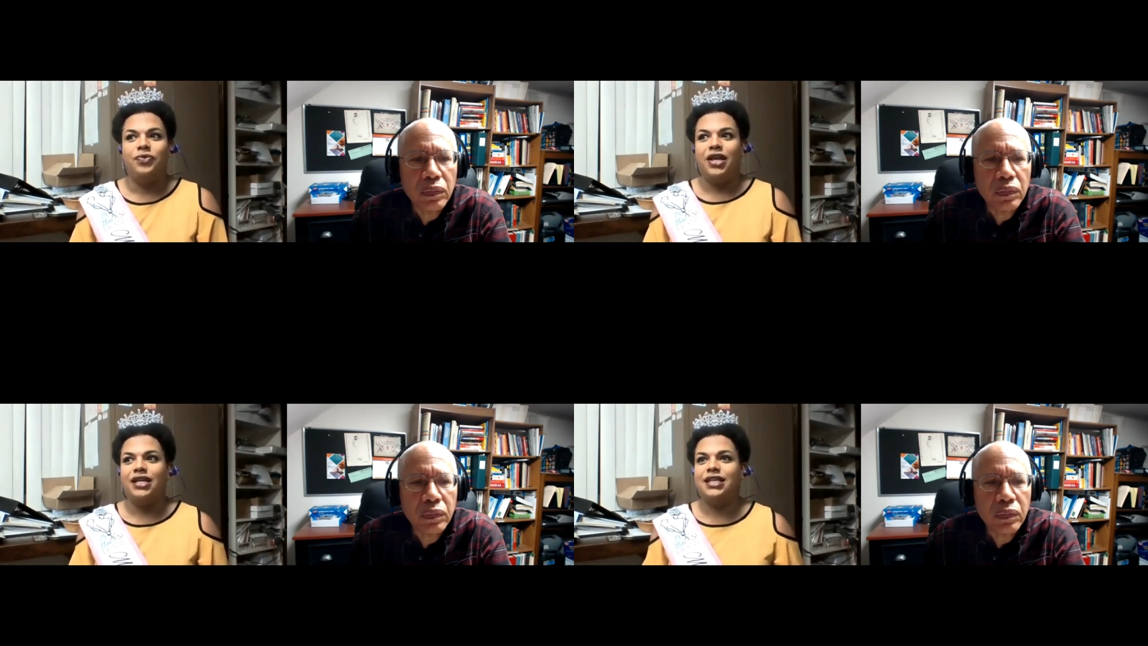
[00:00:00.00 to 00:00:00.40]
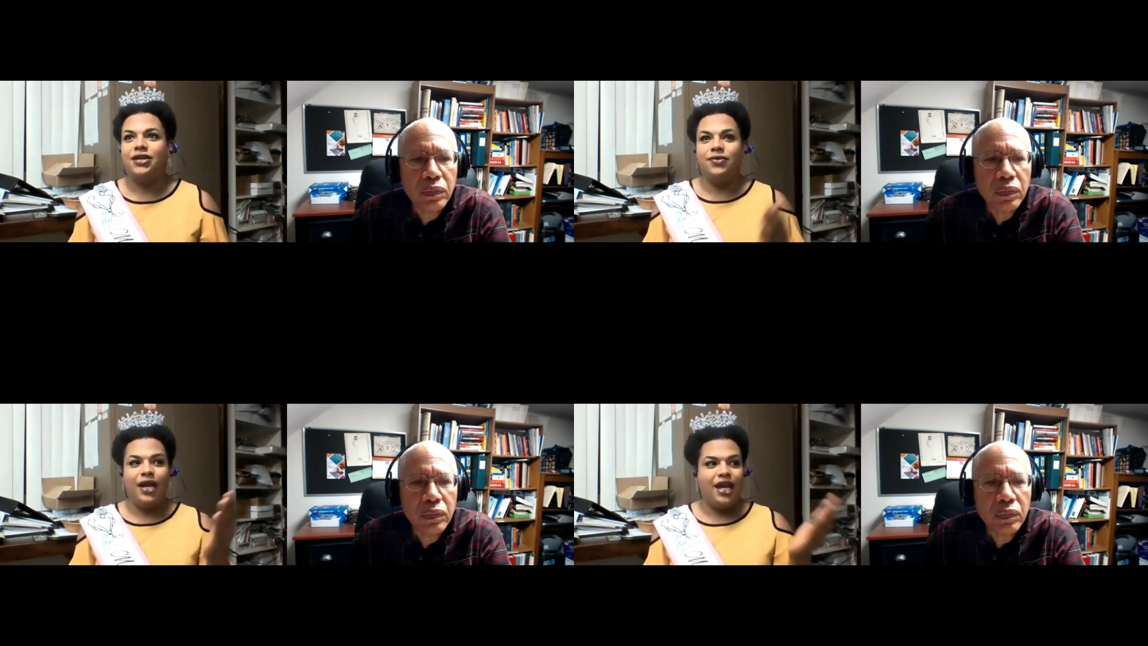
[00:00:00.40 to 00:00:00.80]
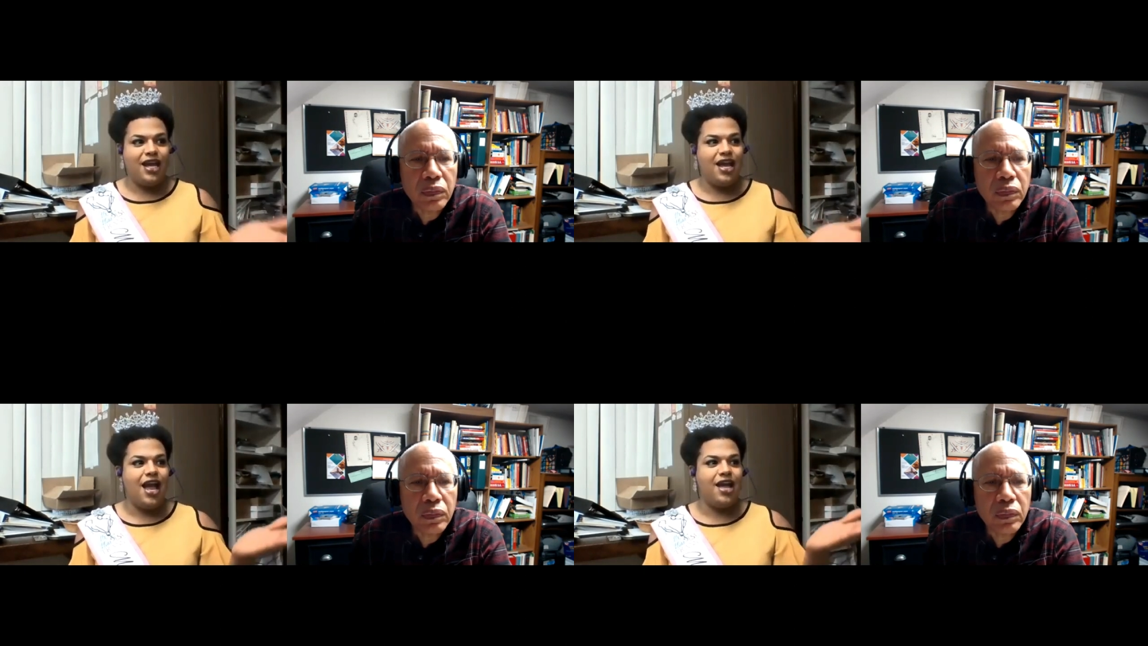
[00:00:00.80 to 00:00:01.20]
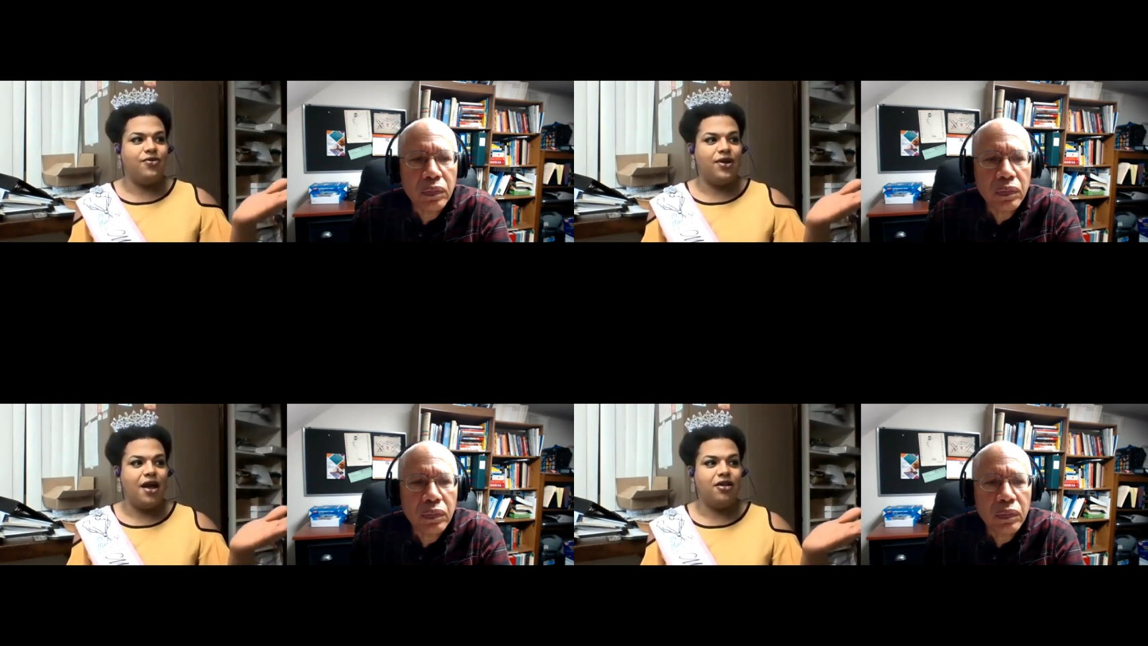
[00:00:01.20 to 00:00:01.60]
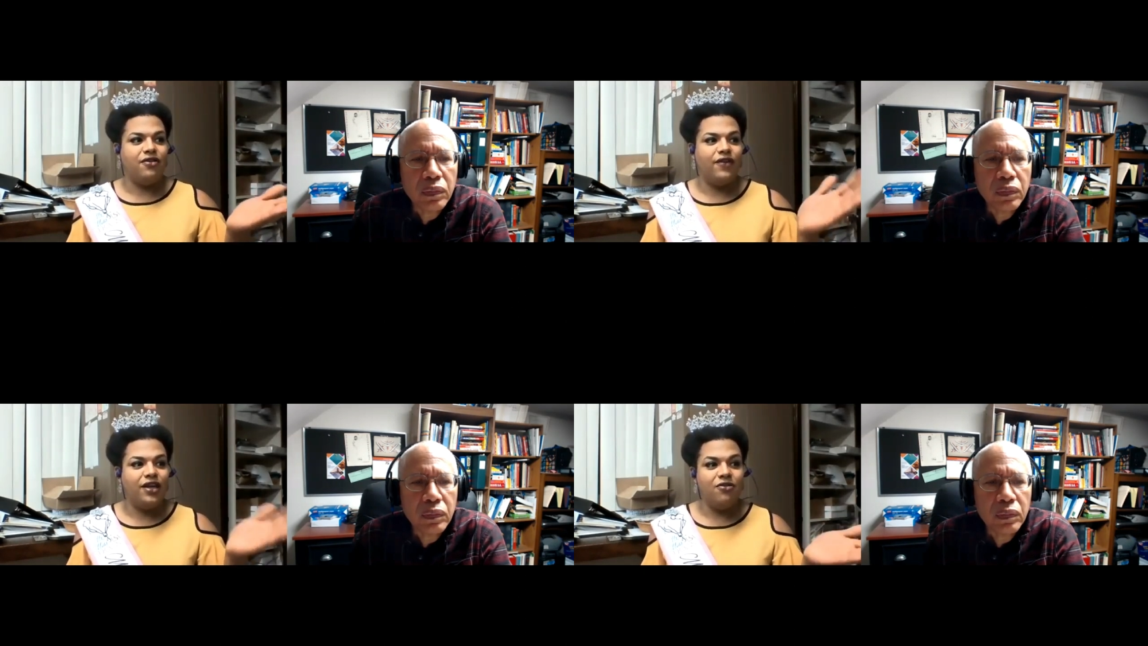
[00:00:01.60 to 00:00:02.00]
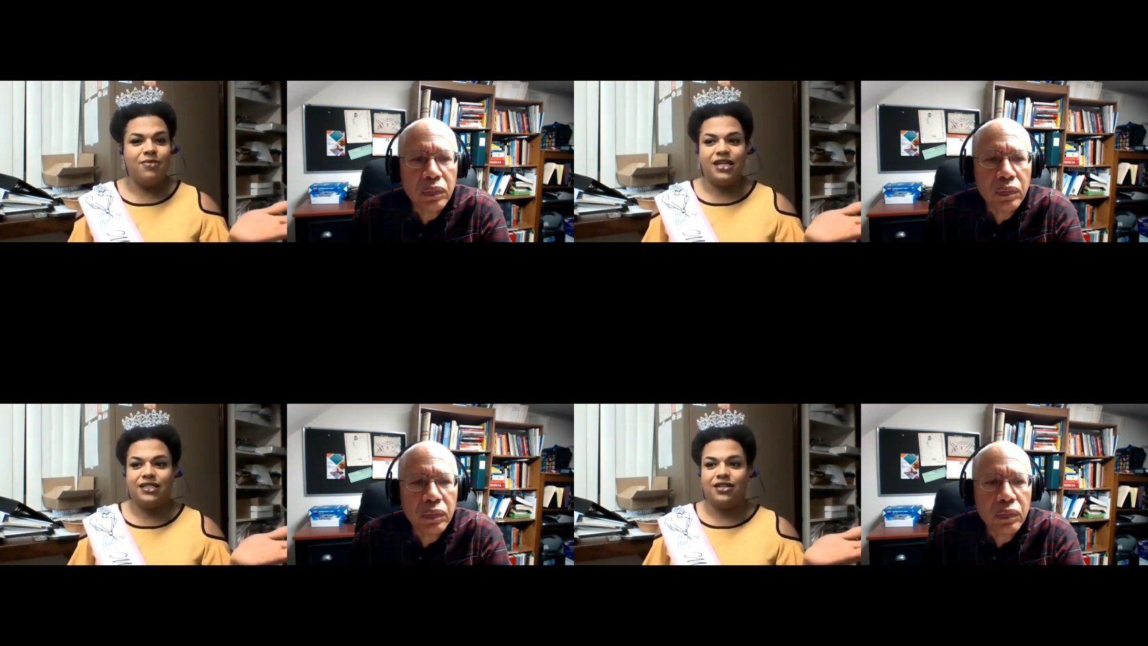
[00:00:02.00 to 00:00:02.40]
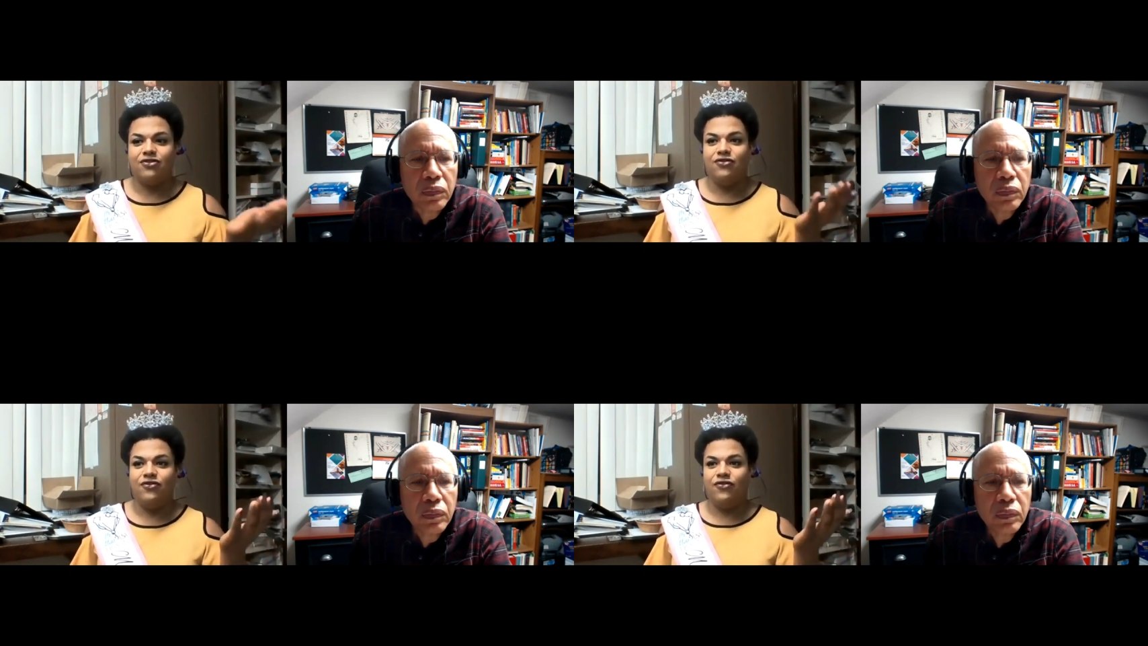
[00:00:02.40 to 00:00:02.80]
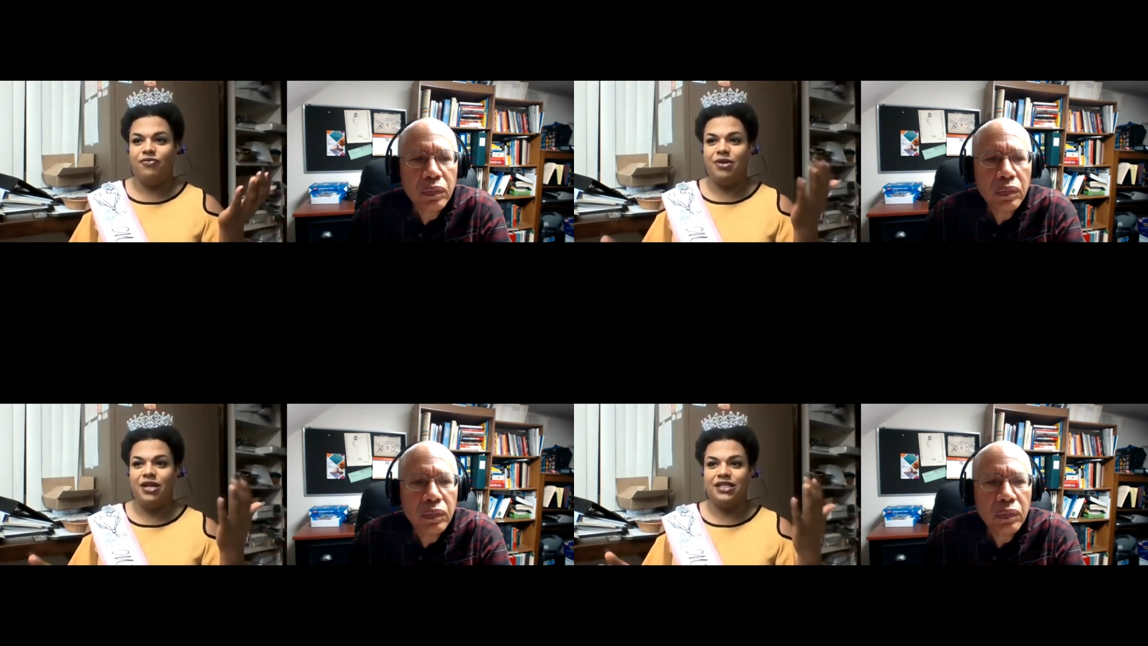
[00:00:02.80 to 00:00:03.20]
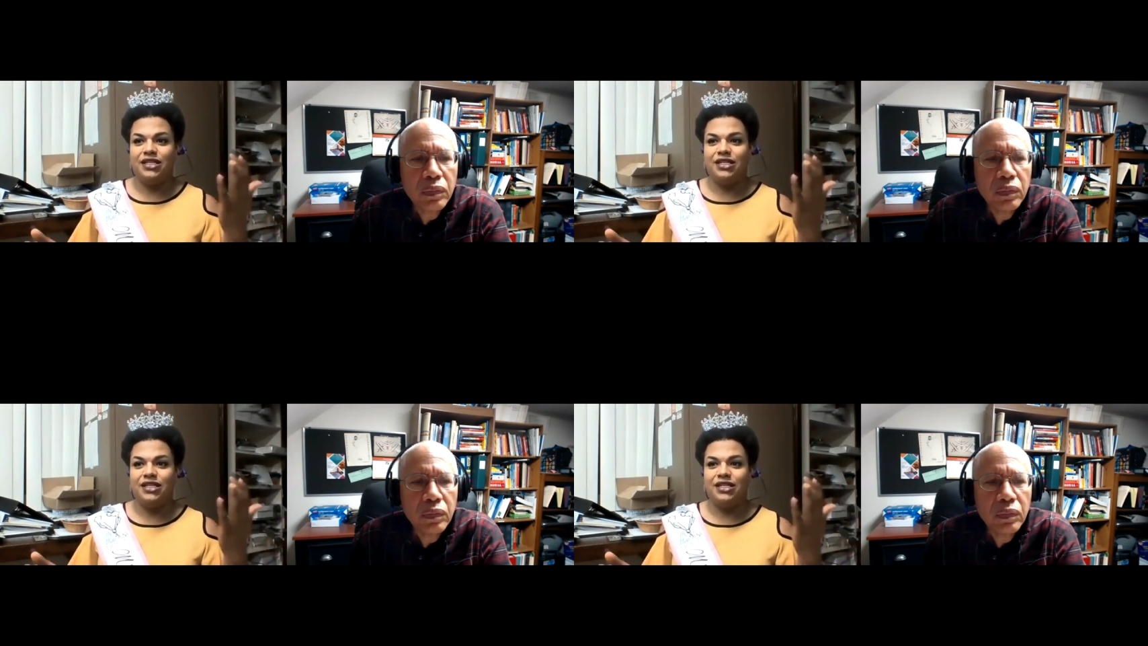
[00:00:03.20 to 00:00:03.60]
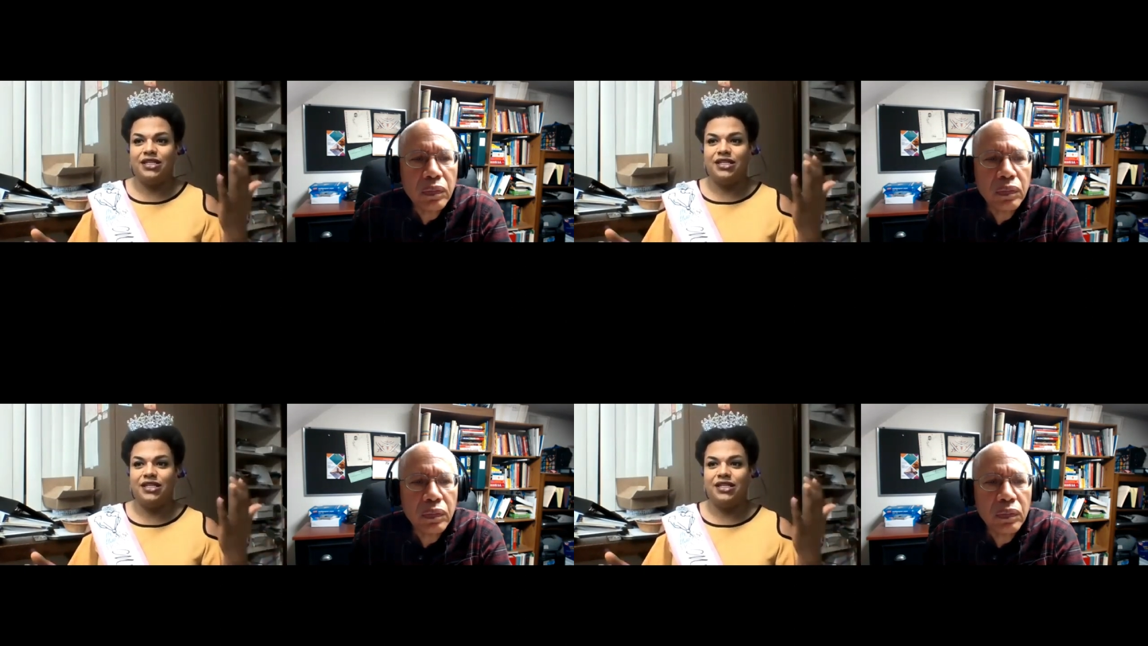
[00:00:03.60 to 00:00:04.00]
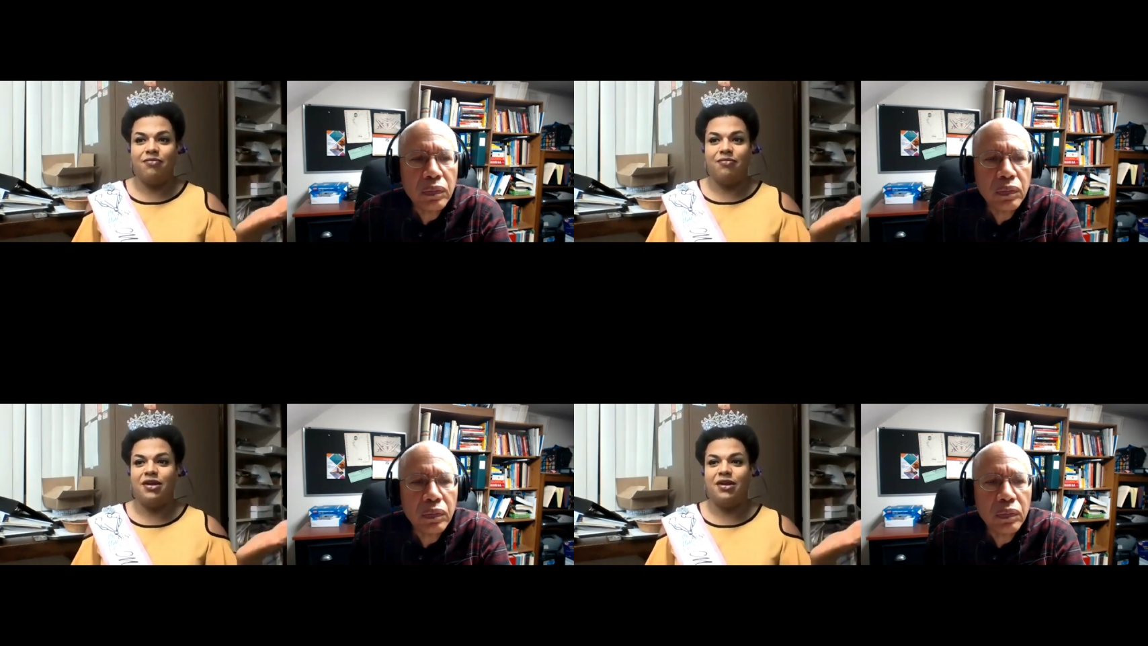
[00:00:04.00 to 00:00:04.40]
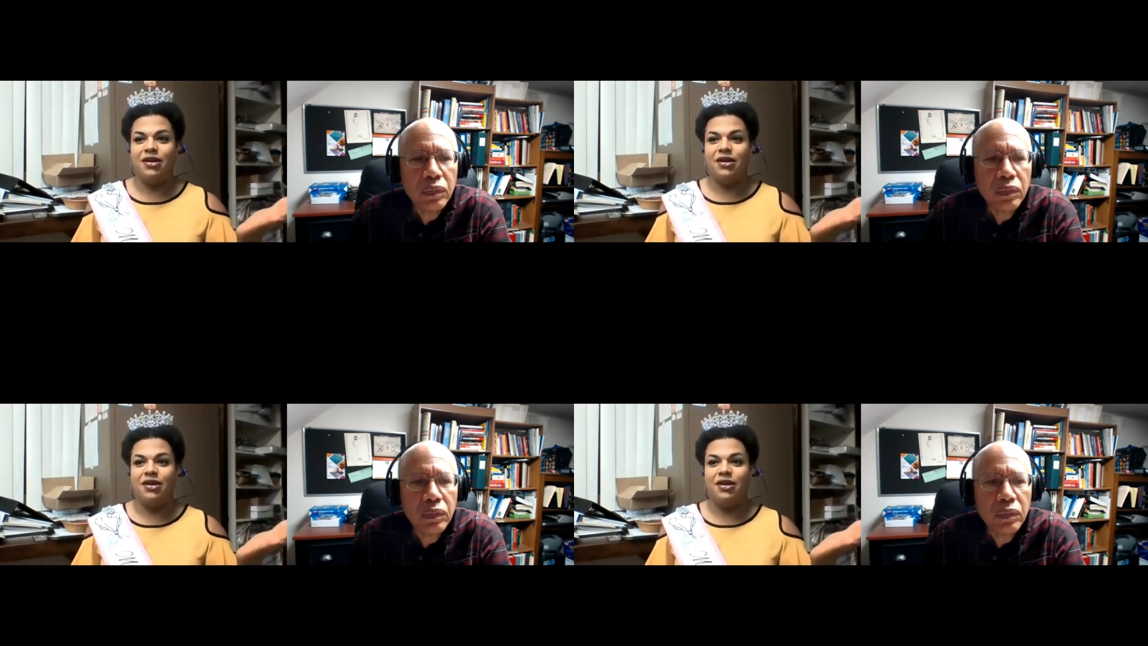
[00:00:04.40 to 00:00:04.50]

Speaker 1: it's like okay i go to hell if i kill myself because i can't be myself and if i